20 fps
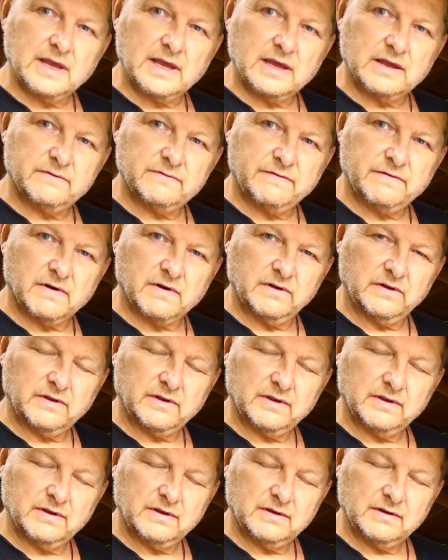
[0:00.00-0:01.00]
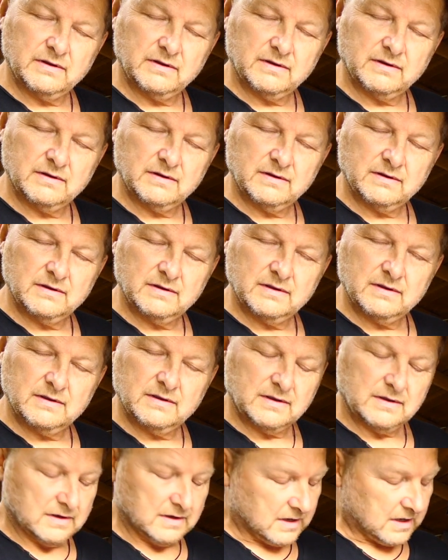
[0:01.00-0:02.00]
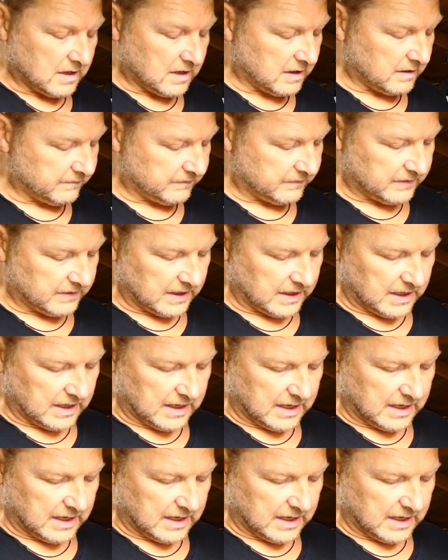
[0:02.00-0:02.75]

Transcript: and front of the